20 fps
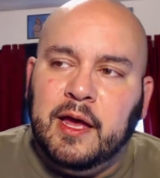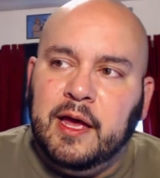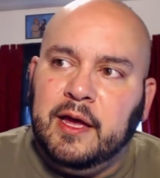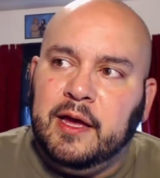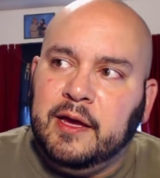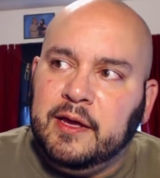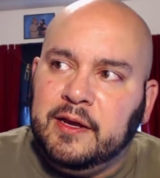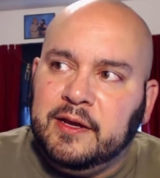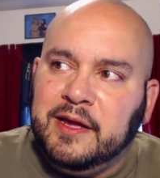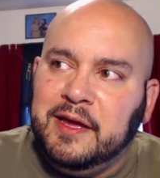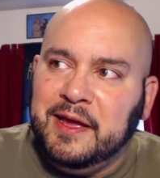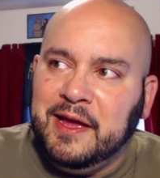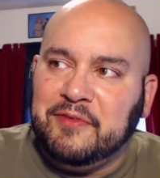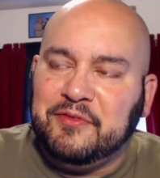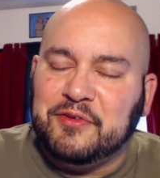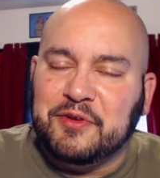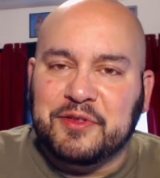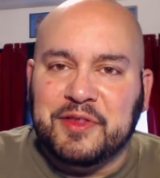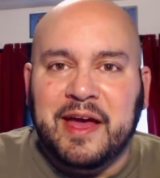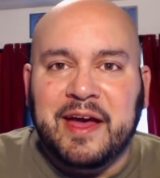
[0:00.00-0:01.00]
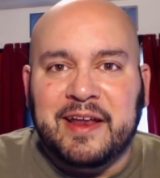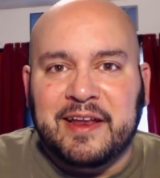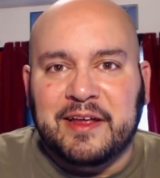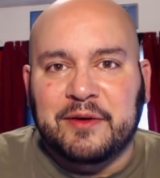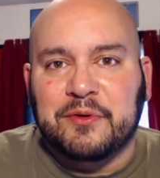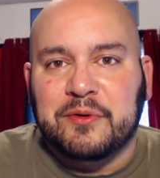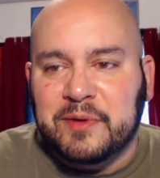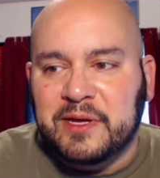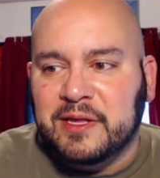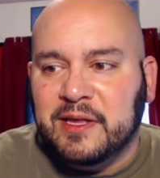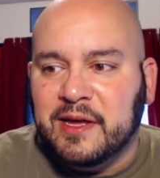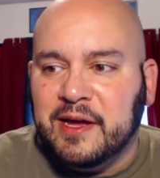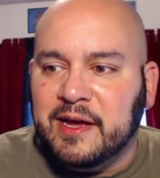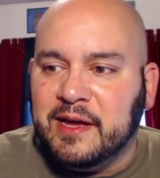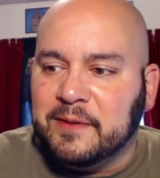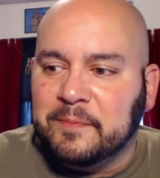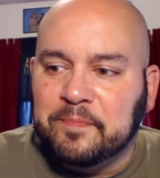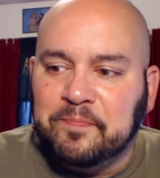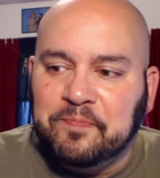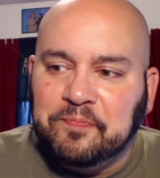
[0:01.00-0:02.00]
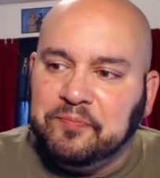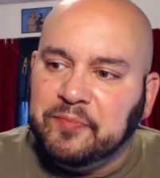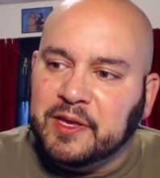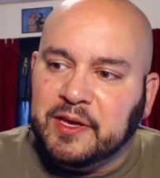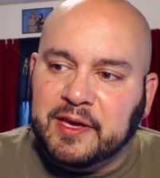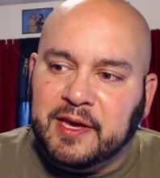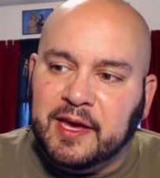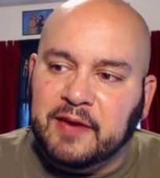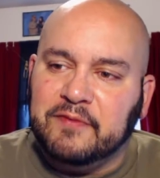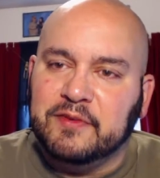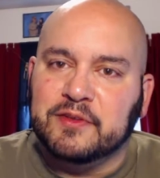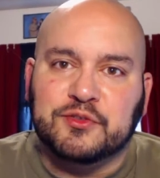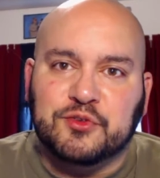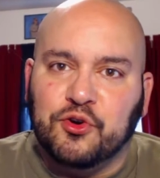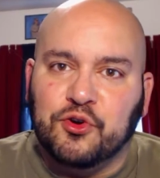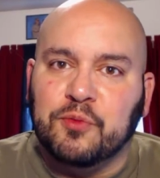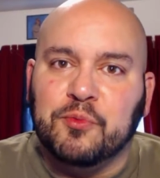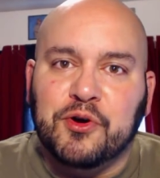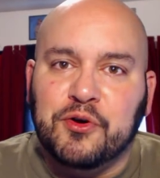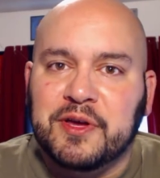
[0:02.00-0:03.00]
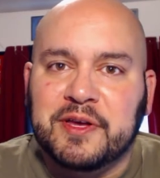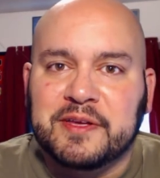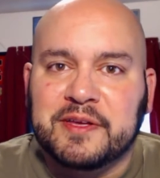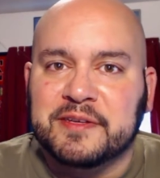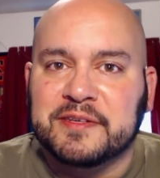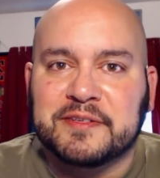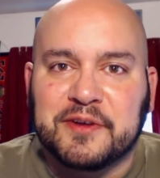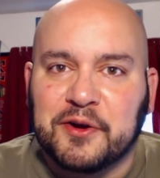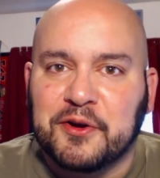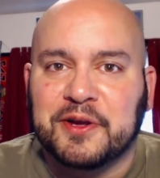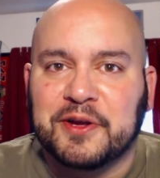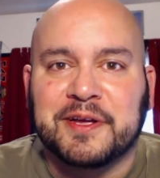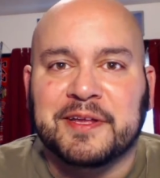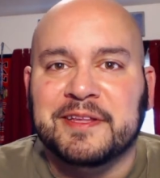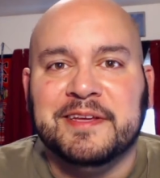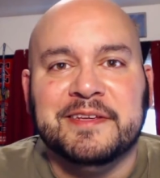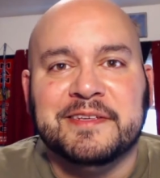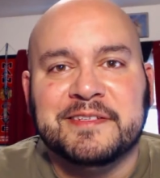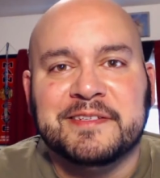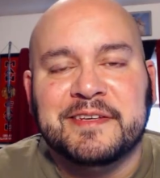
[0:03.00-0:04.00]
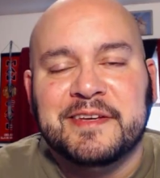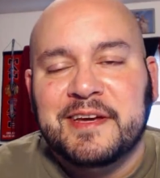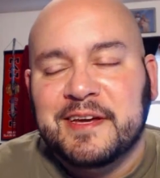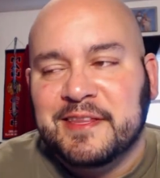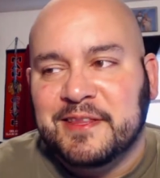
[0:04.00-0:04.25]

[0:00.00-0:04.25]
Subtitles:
And after that, it would be like, Kevin Sorbo is Hercules.